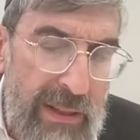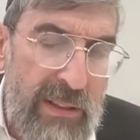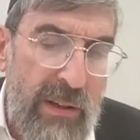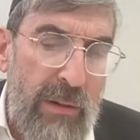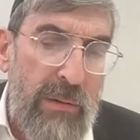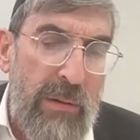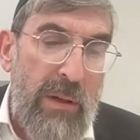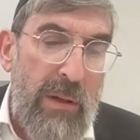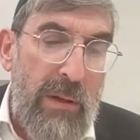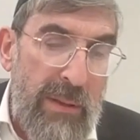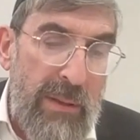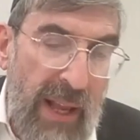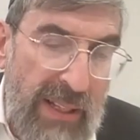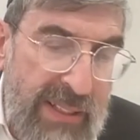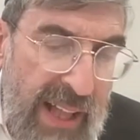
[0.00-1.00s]
So
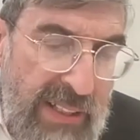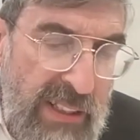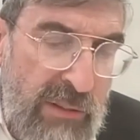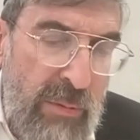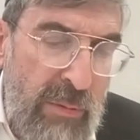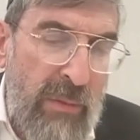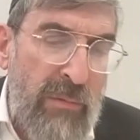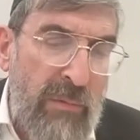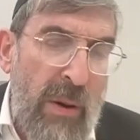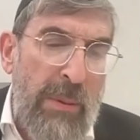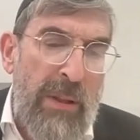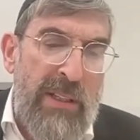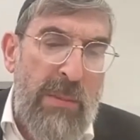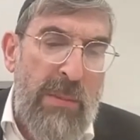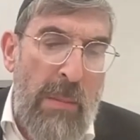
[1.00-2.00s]
that's what Rabbi
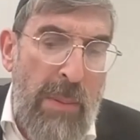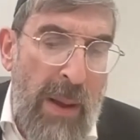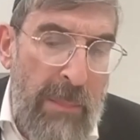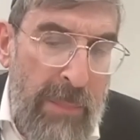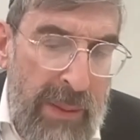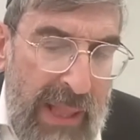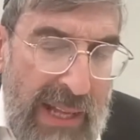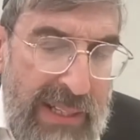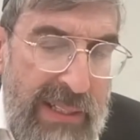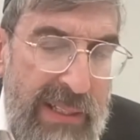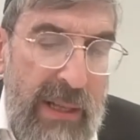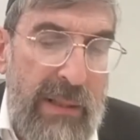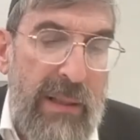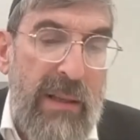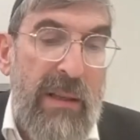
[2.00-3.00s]
Elazar ben Pedas
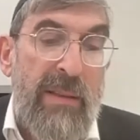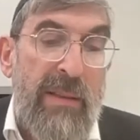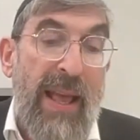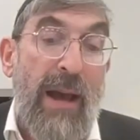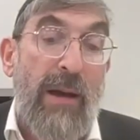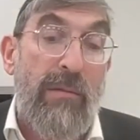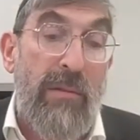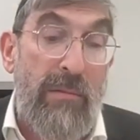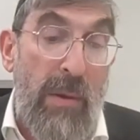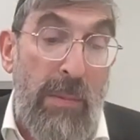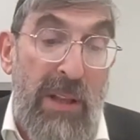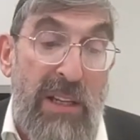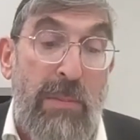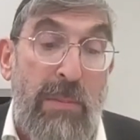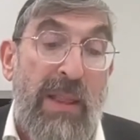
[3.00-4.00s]
said. Now,
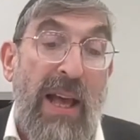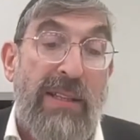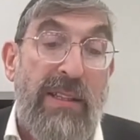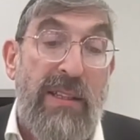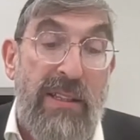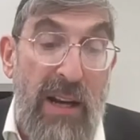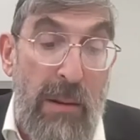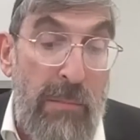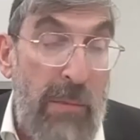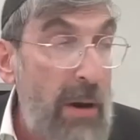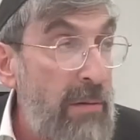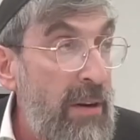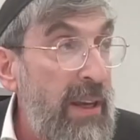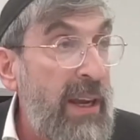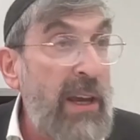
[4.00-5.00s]
Rabbi Elazar ben Pedas is an
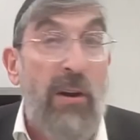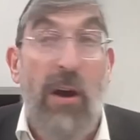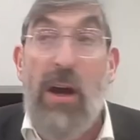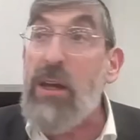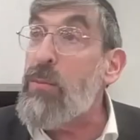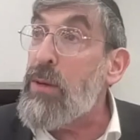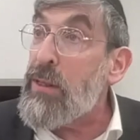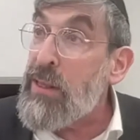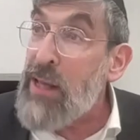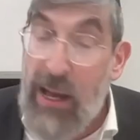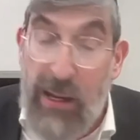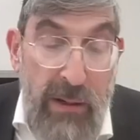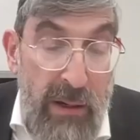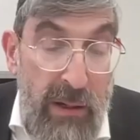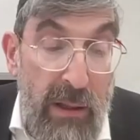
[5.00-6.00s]
amoyer. You can't argue with a
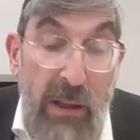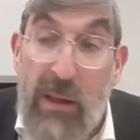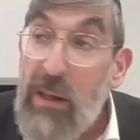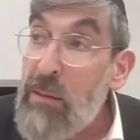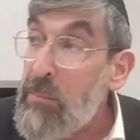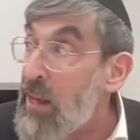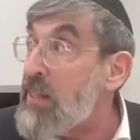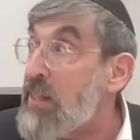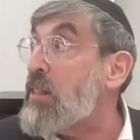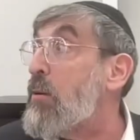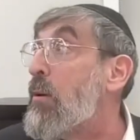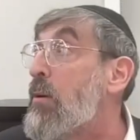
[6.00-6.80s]
Tana. Mace